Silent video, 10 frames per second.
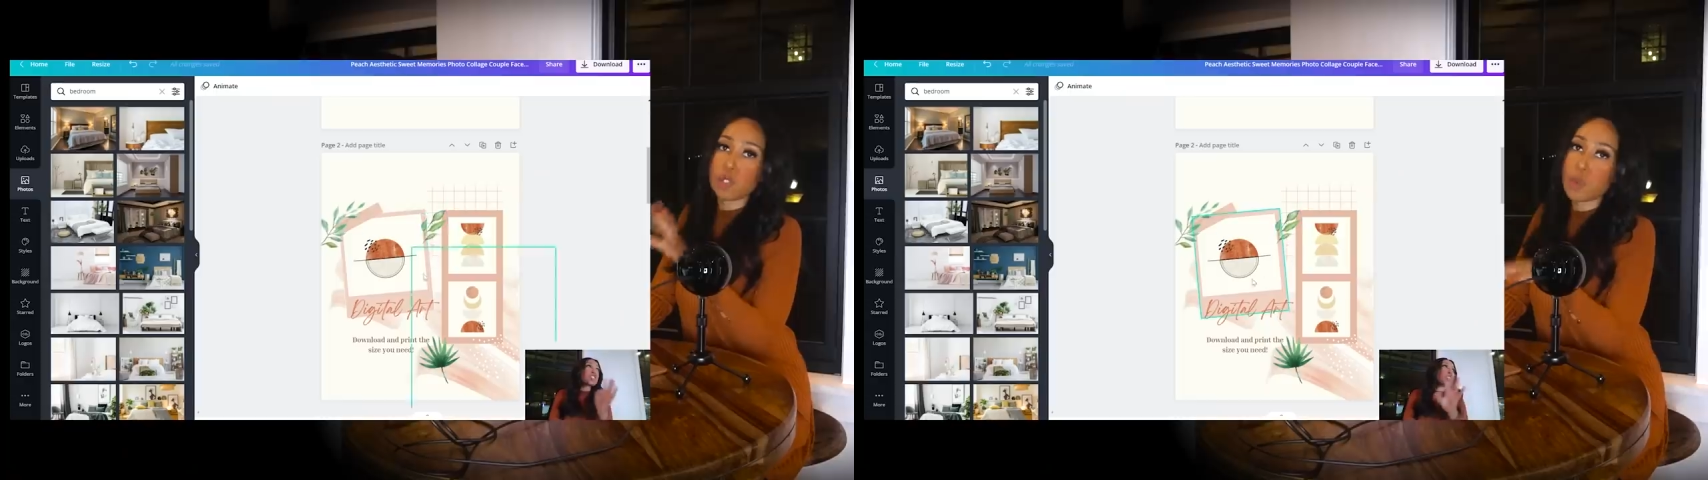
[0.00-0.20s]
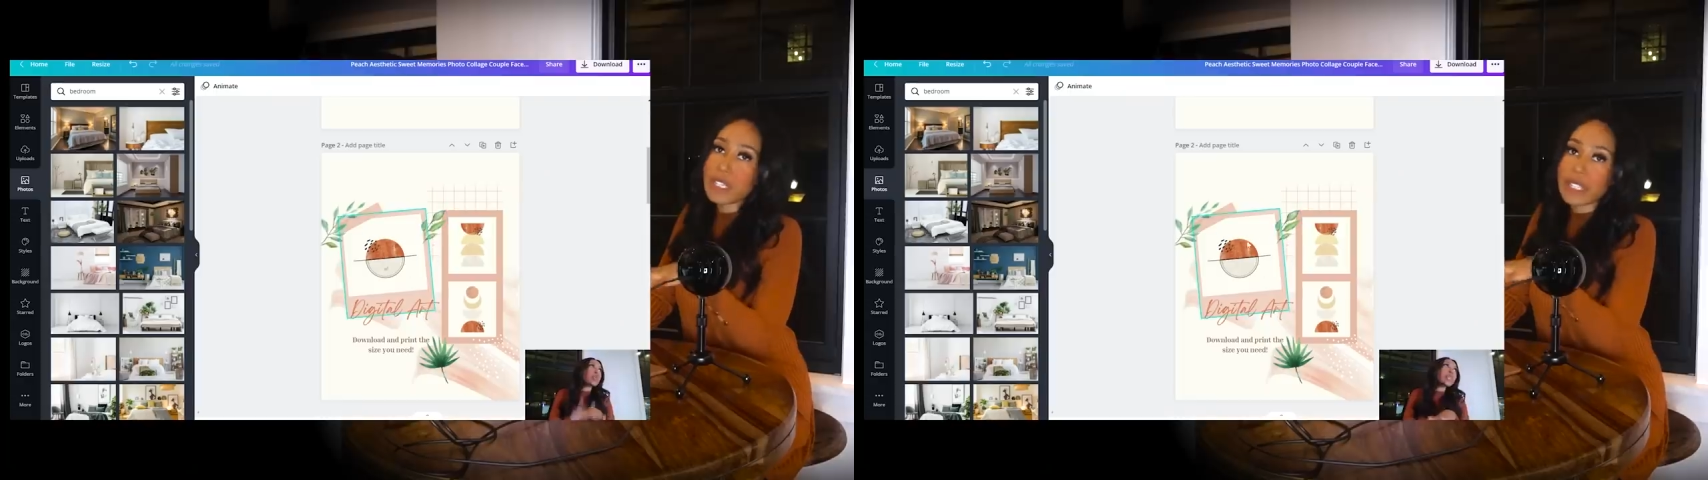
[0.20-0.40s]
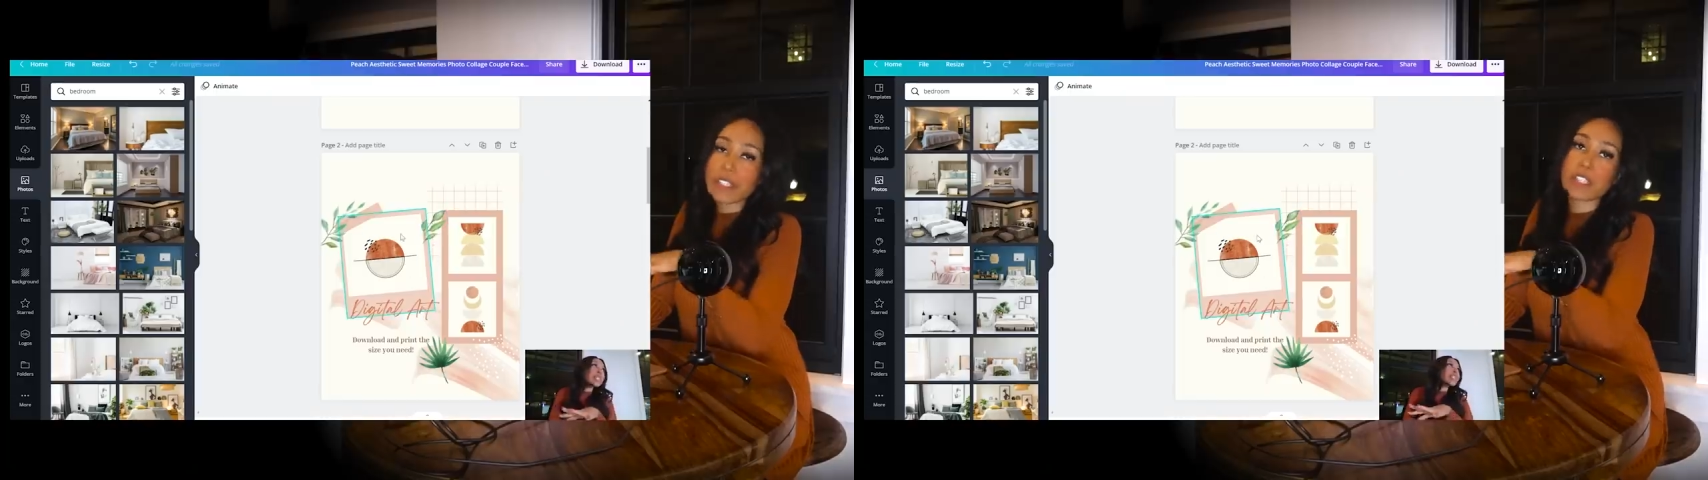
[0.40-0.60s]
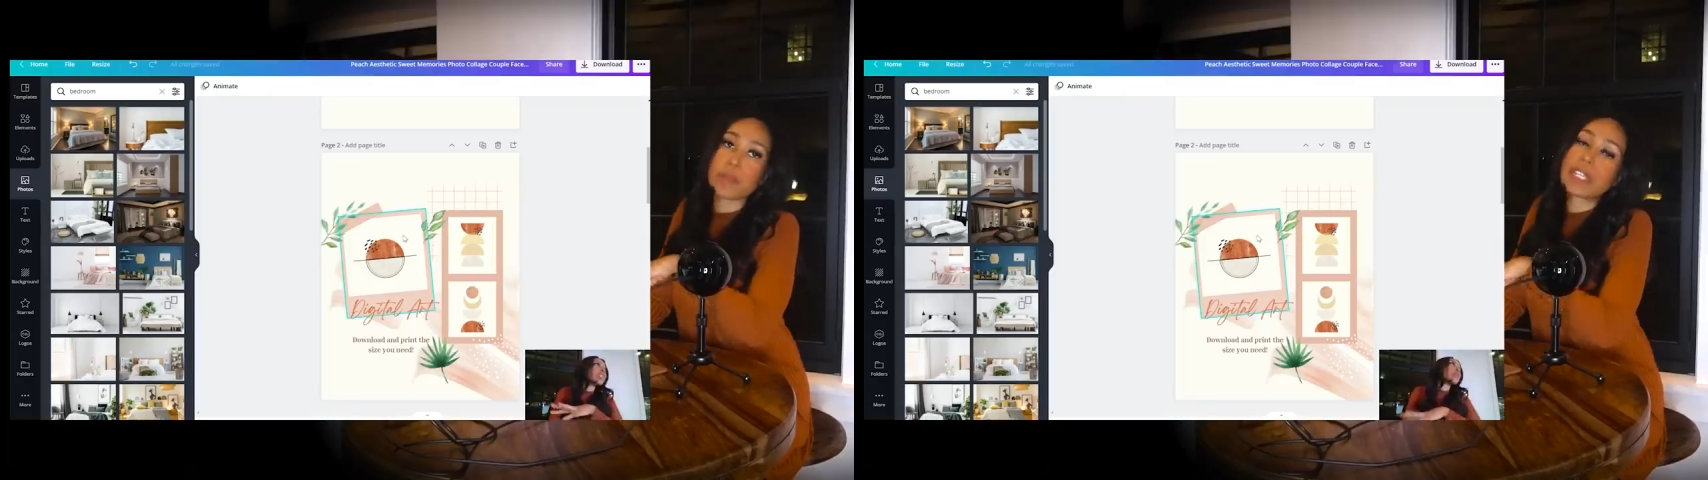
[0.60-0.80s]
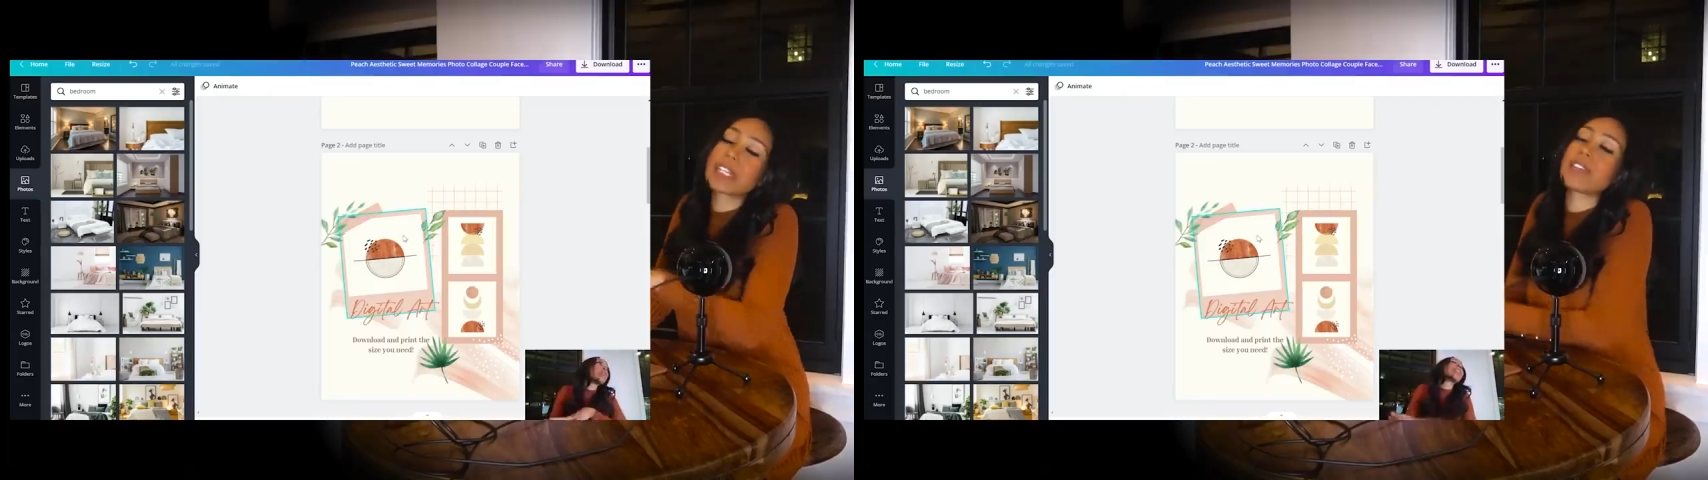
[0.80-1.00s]
tweaked it
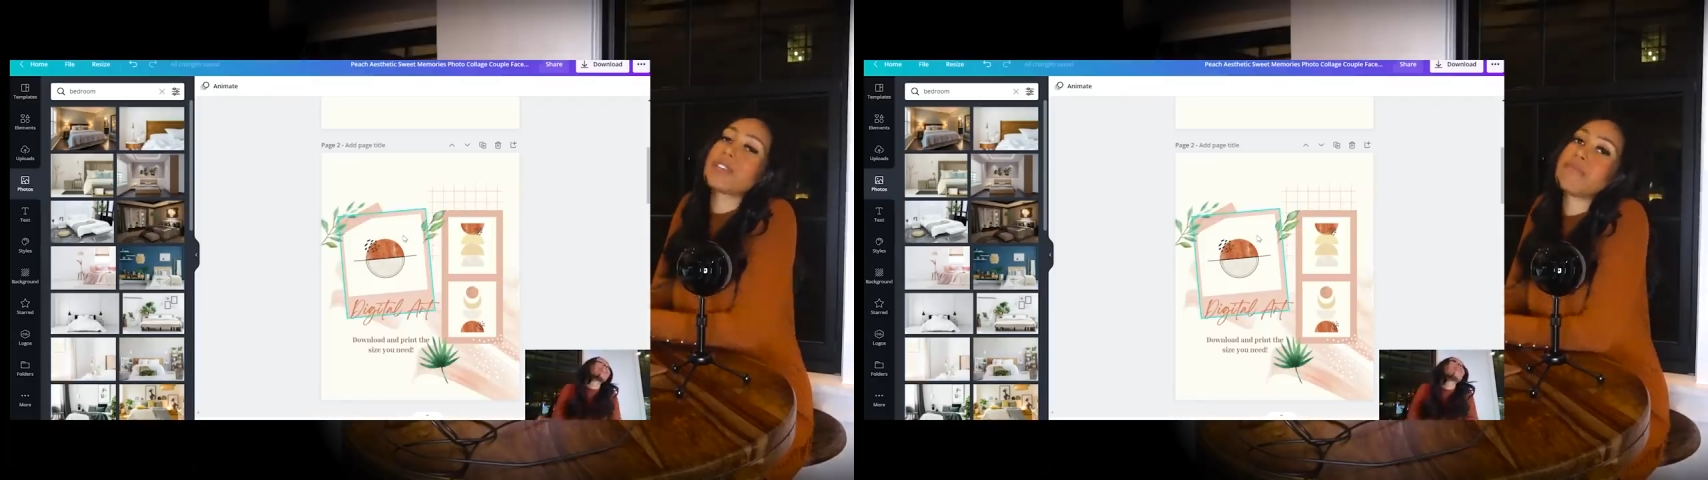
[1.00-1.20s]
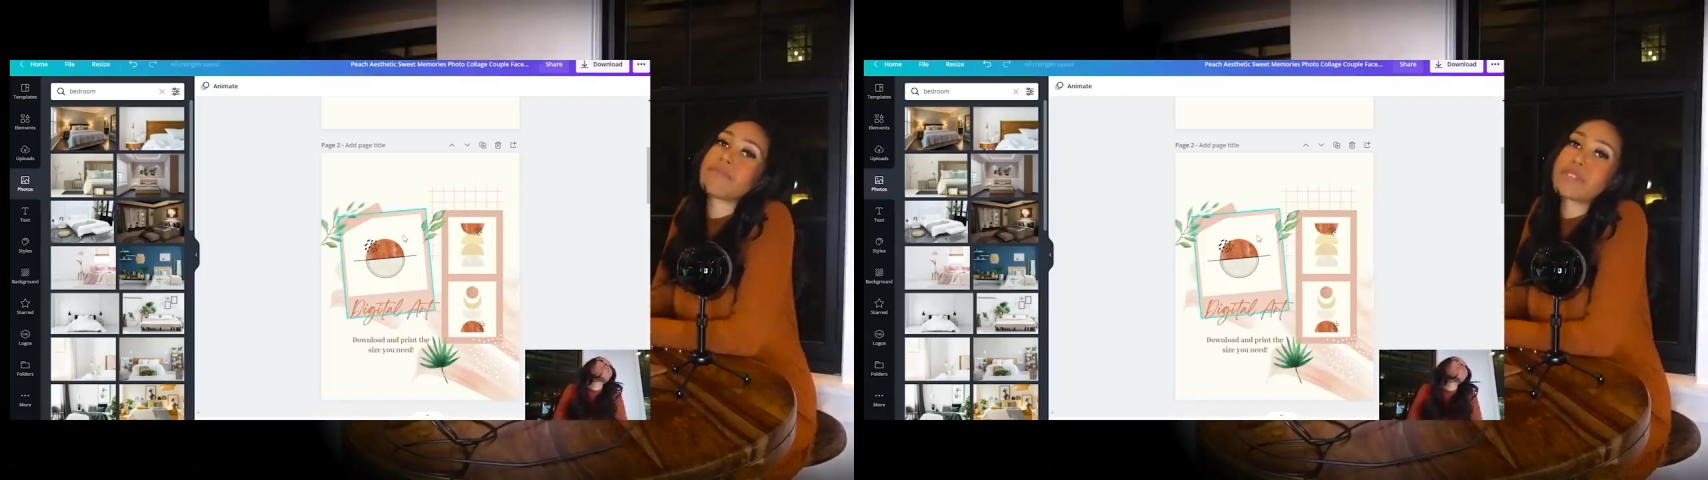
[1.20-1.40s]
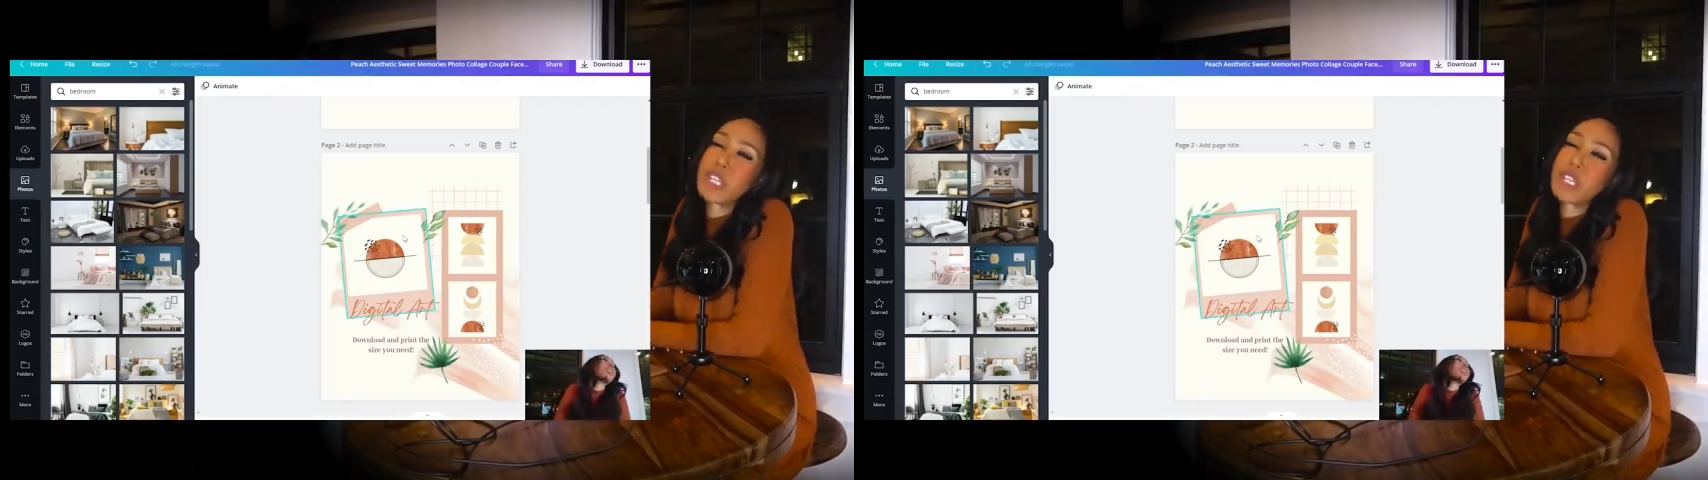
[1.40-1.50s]
to make it,